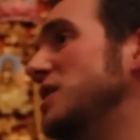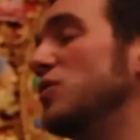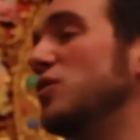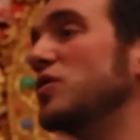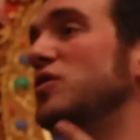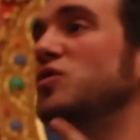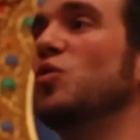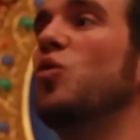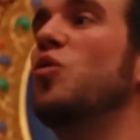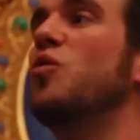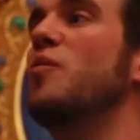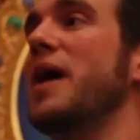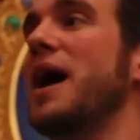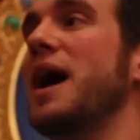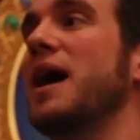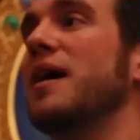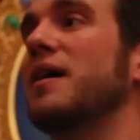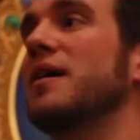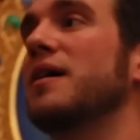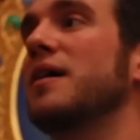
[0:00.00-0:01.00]
you're a
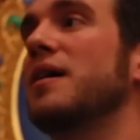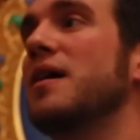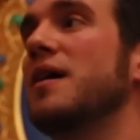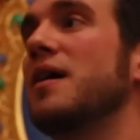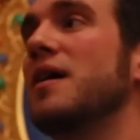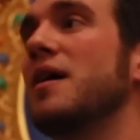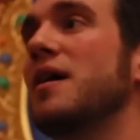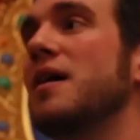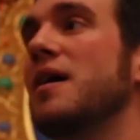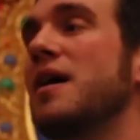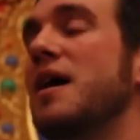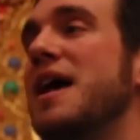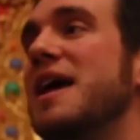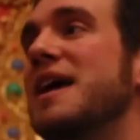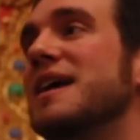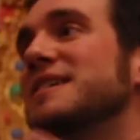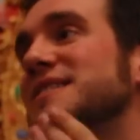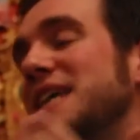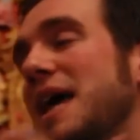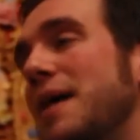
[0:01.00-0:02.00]
doormat.
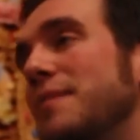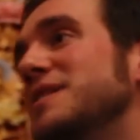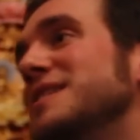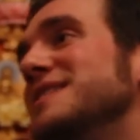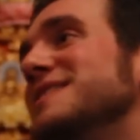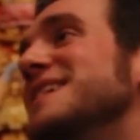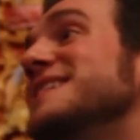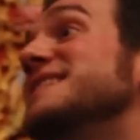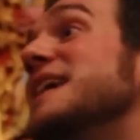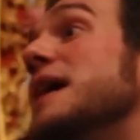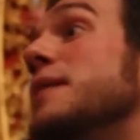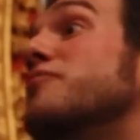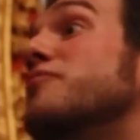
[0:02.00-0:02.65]
Acceptance is a